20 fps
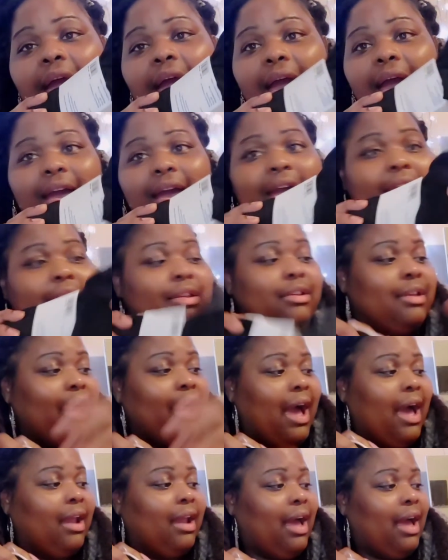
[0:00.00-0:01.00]
I
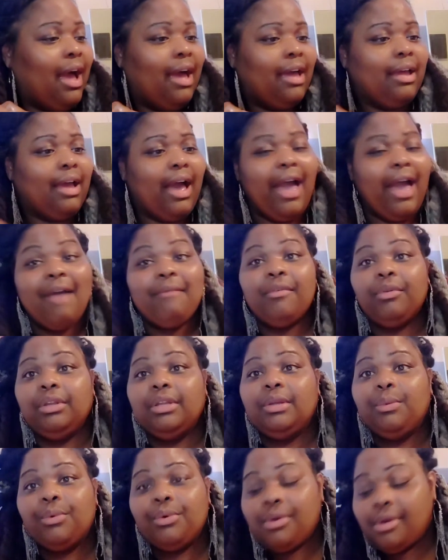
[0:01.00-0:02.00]
haven't
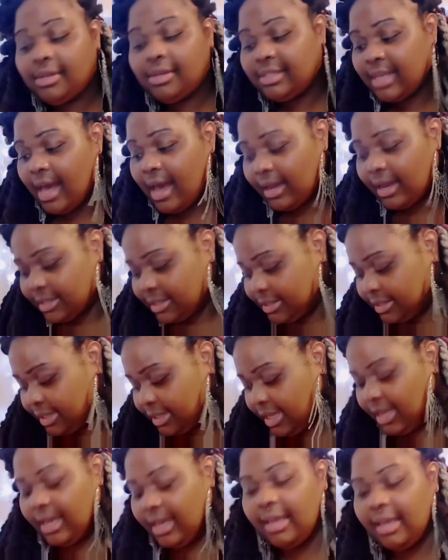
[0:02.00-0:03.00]
really worn socks
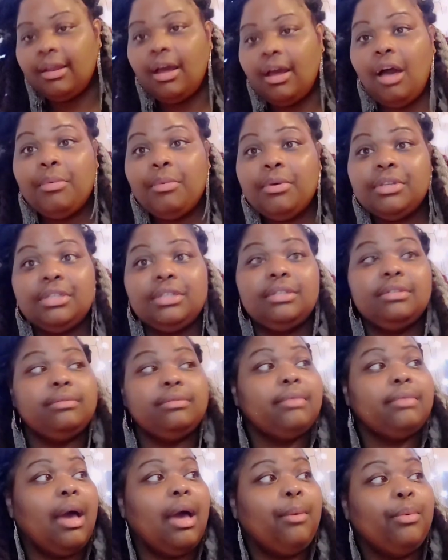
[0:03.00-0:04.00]
in almost,
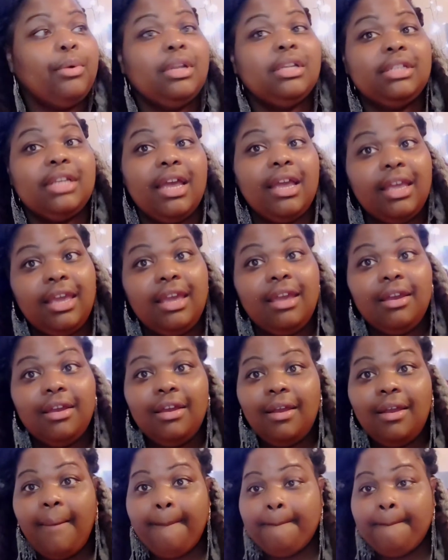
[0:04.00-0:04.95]
I want to say, a year,